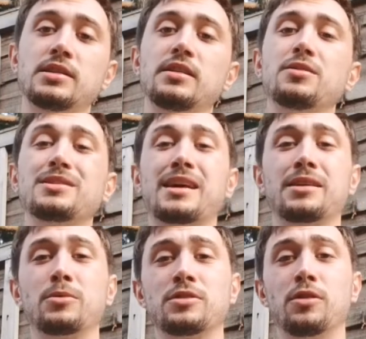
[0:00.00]
He knew
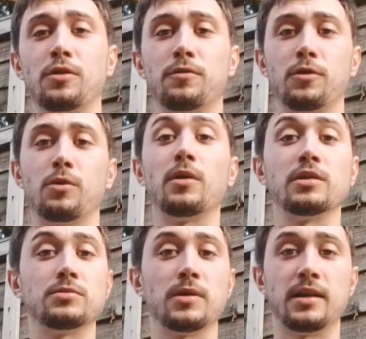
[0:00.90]
exactly what to look for,
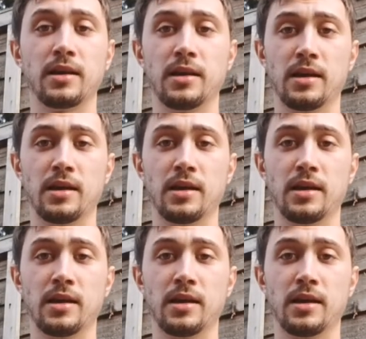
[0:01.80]
whereas we